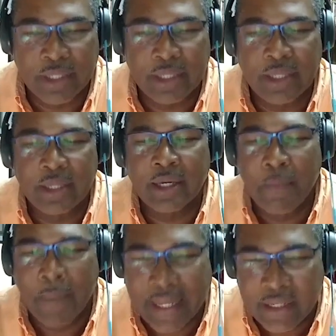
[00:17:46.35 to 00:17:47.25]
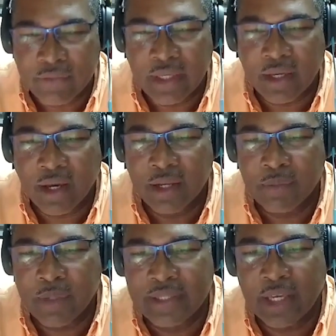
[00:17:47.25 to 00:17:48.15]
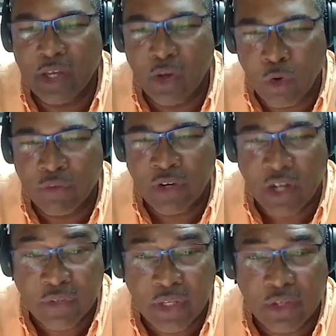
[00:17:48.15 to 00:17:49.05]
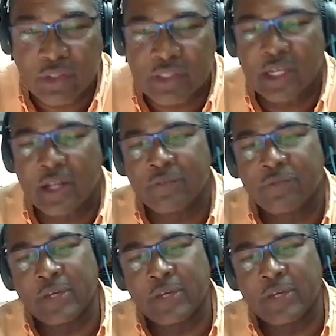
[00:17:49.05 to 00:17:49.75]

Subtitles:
the command of the economy, taking over, governing yourself,